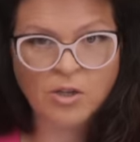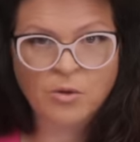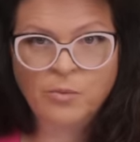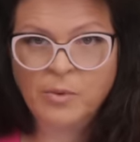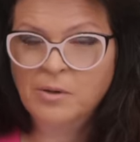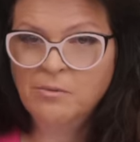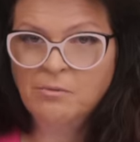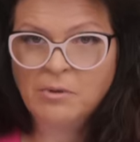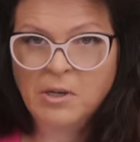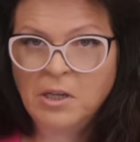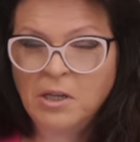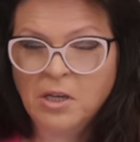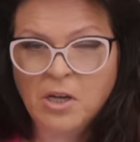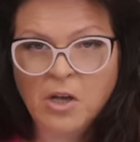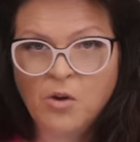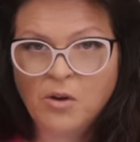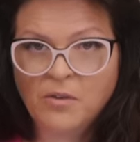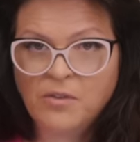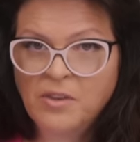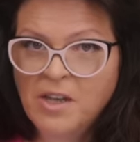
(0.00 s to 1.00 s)
You wouldn't really
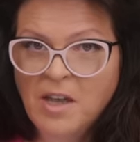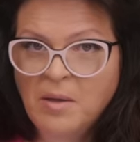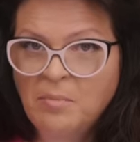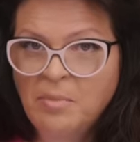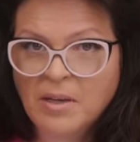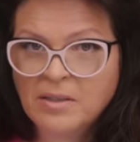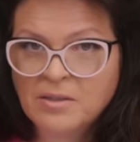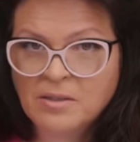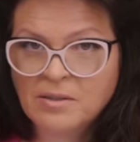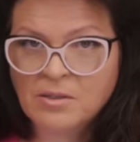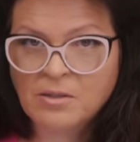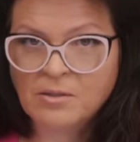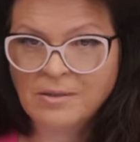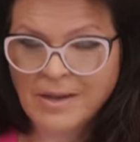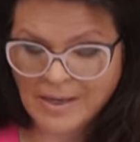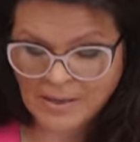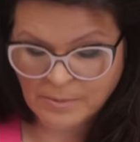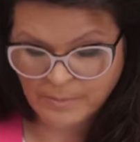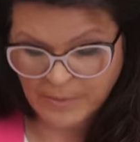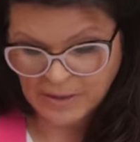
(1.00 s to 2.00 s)
know if the apex is
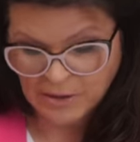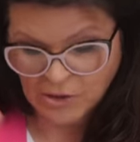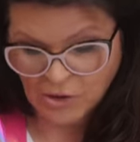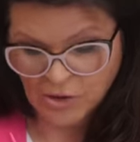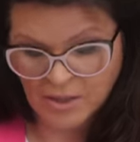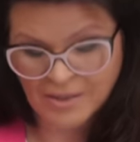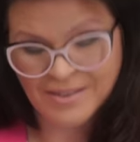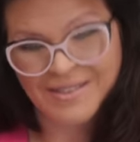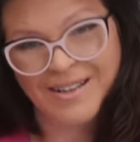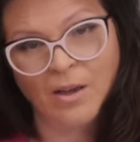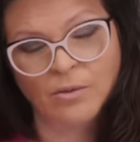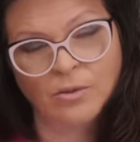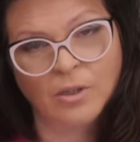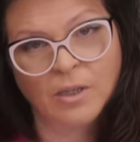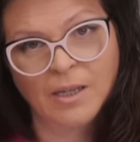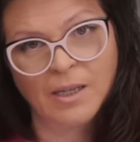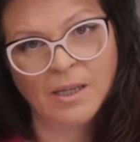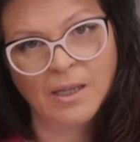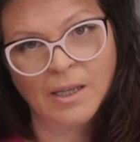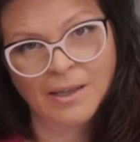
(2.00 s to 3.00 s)
correct by looking down on
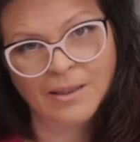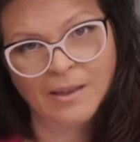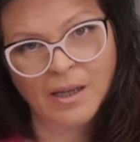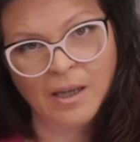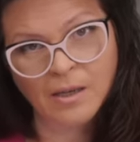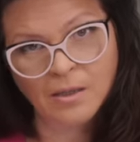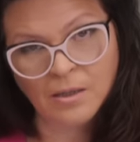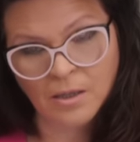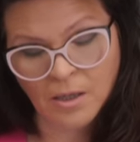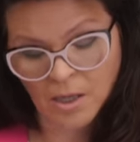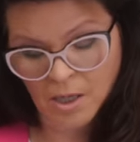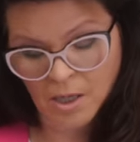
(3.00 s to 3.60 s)
it like that.